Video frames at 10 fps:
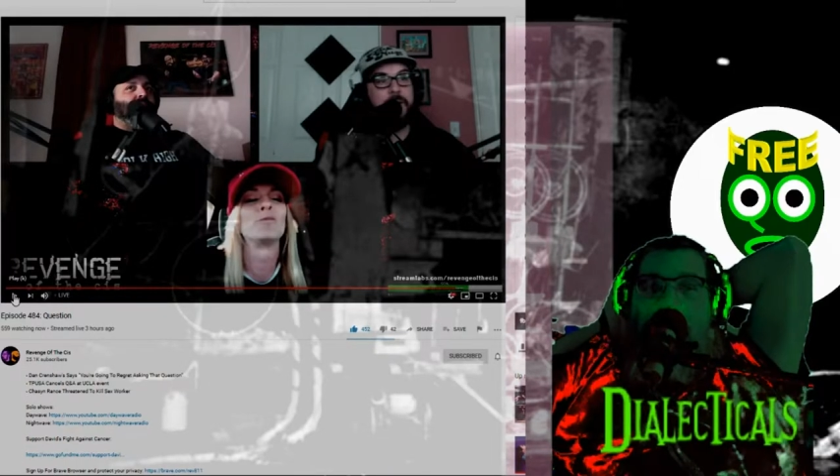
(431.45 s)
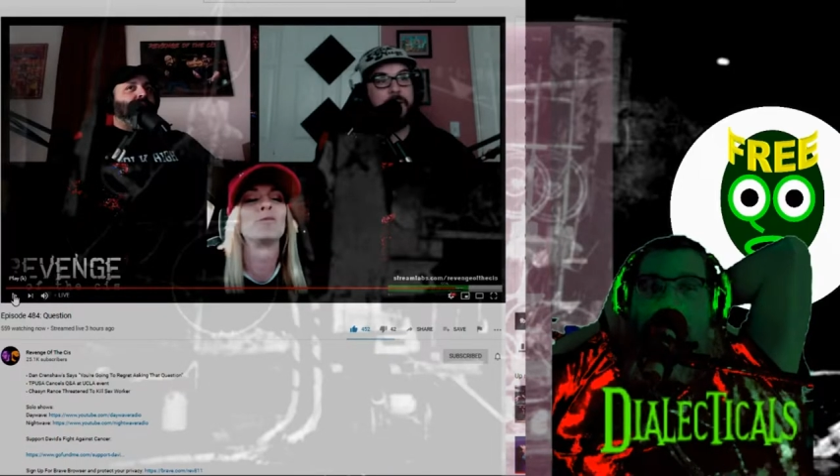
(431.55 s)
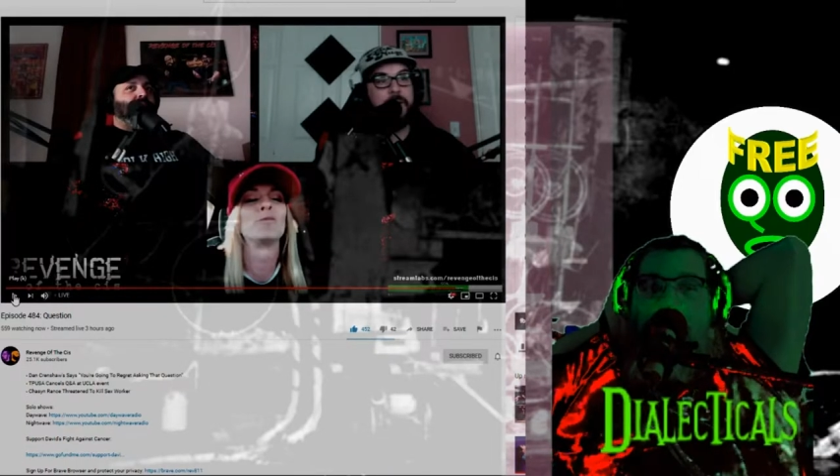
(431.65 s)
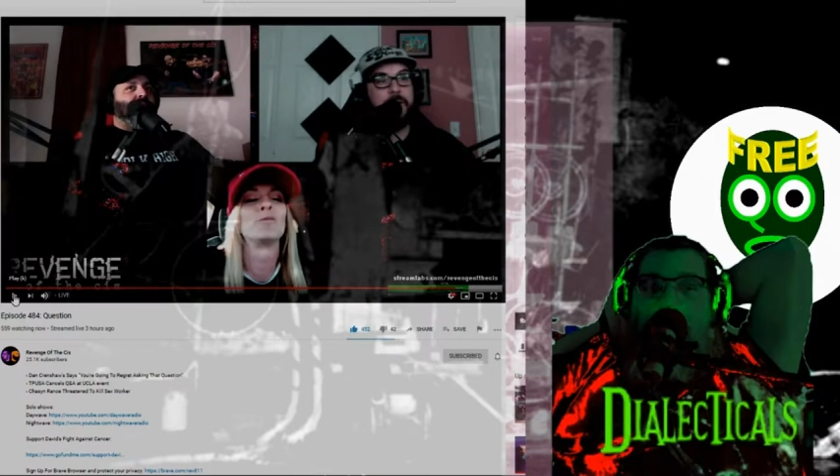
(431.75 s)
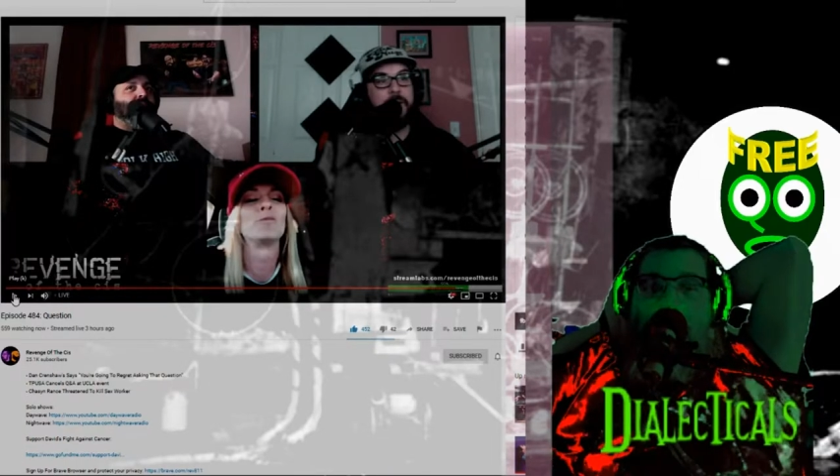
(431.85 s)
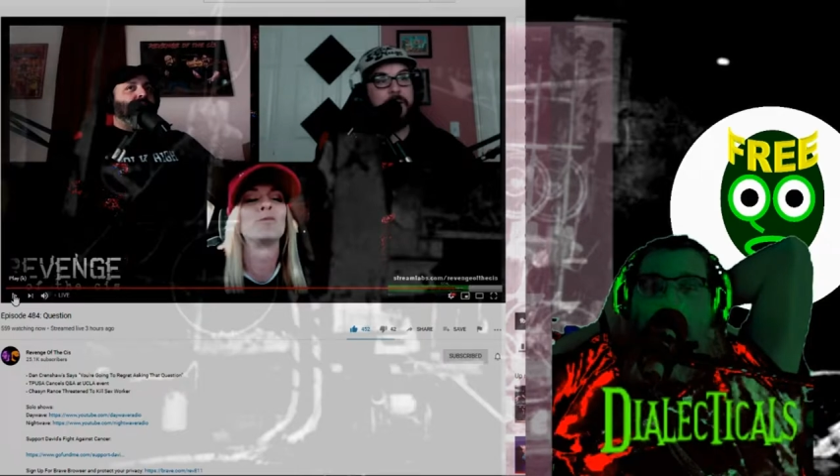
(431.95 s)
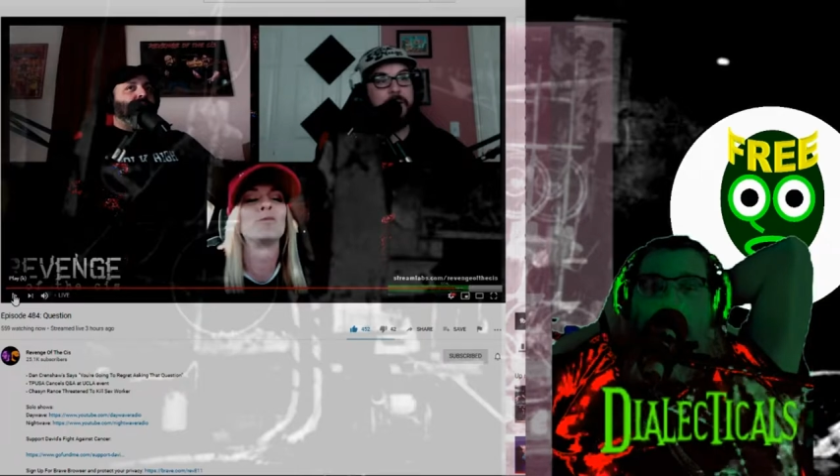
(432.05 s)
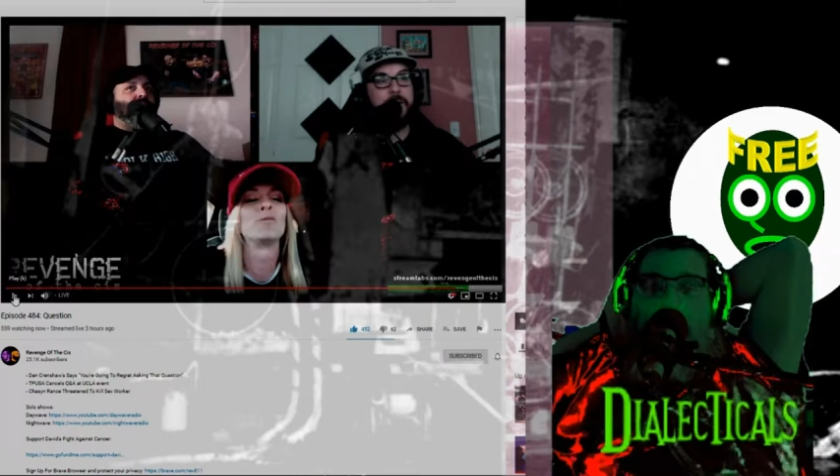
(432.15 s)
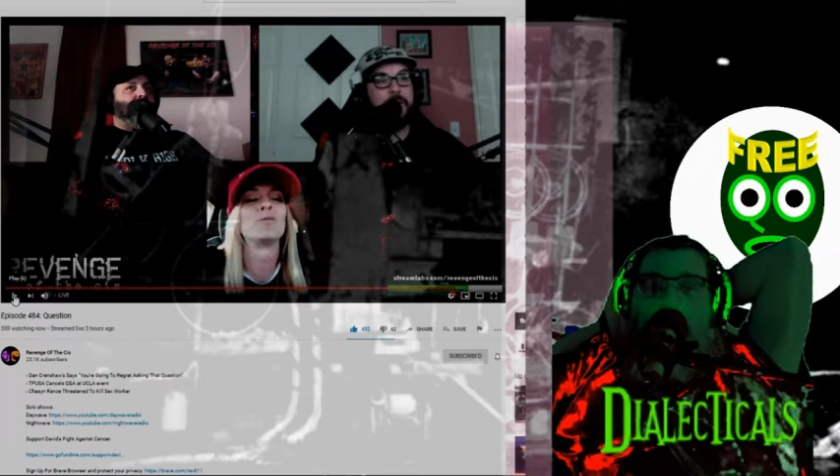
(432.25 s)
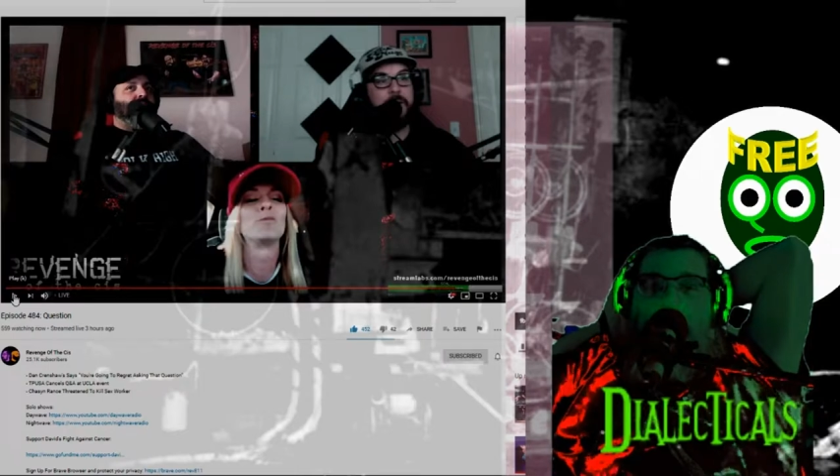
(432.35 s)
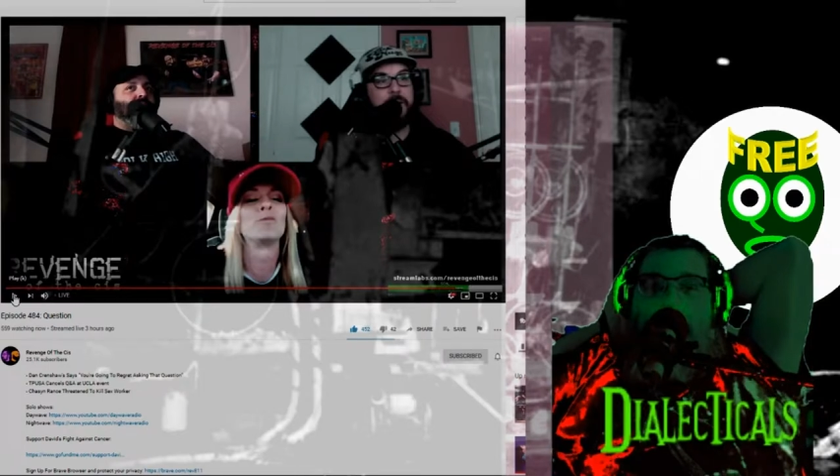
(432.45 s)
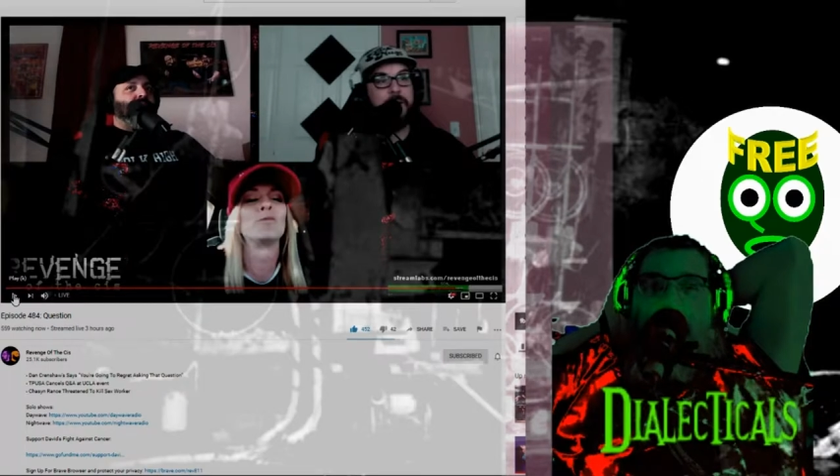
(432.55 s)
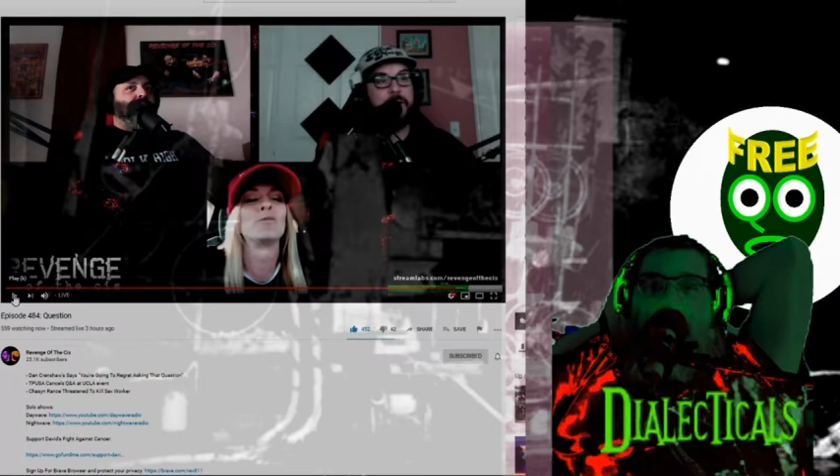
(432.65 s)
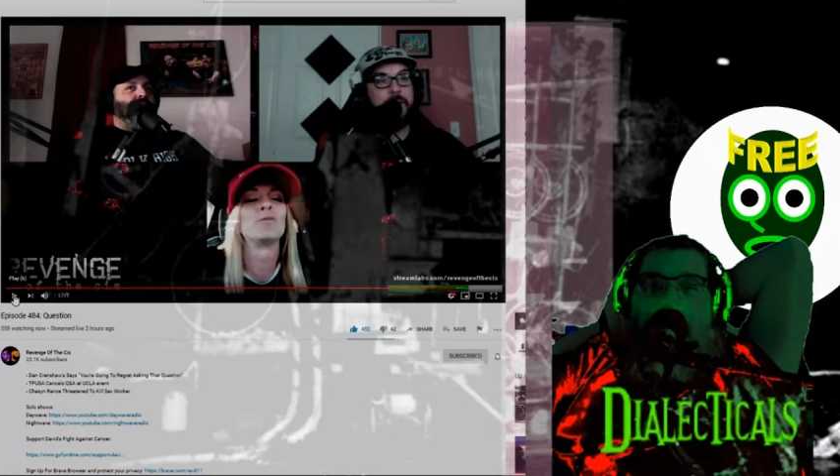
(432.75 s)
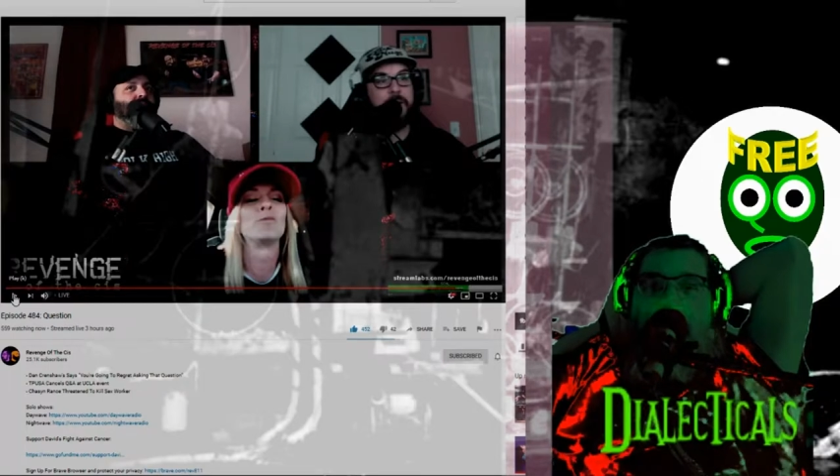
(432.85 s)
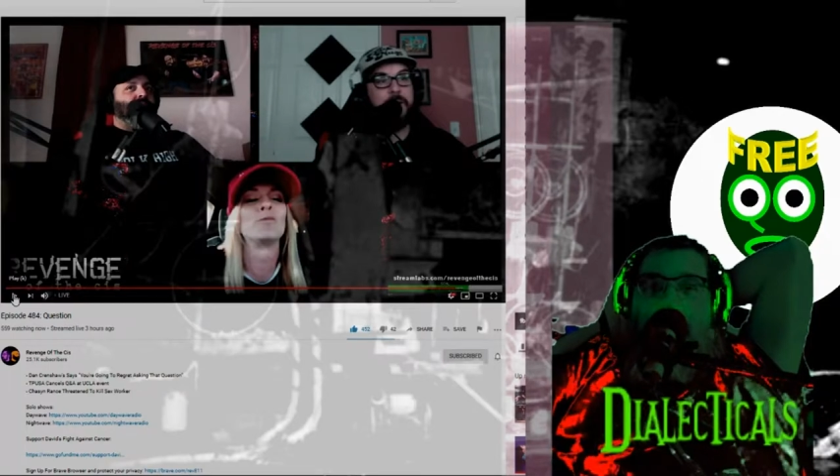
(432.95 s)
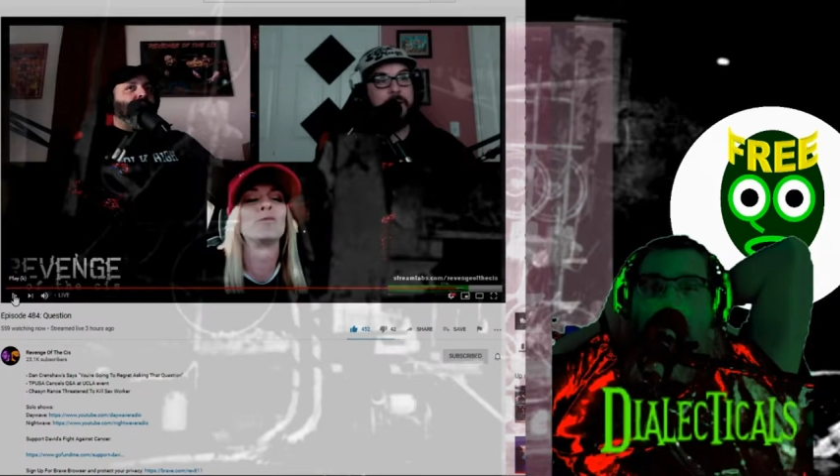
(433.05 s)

before, she's just a,